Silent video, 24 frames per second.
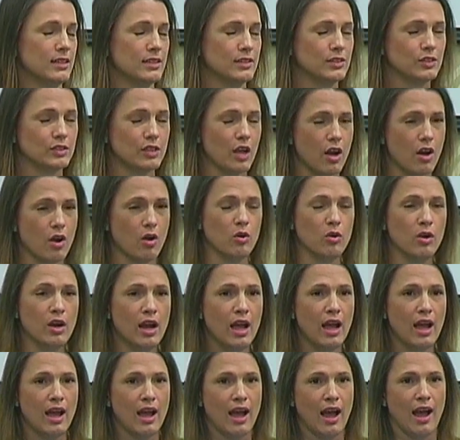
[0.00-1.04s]
So
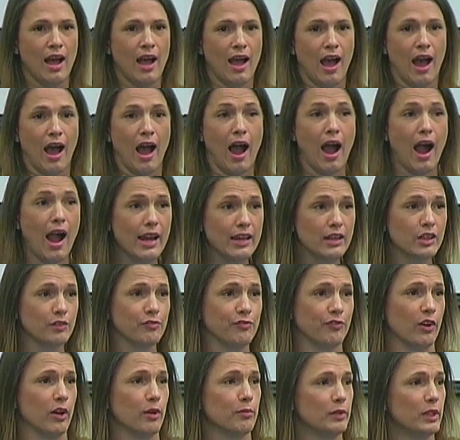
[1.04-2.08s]
I could
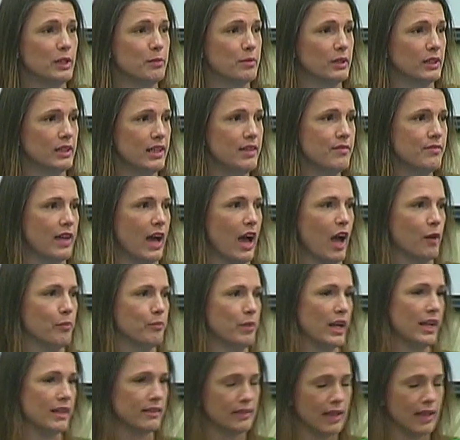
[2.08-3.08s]
firmly believe that,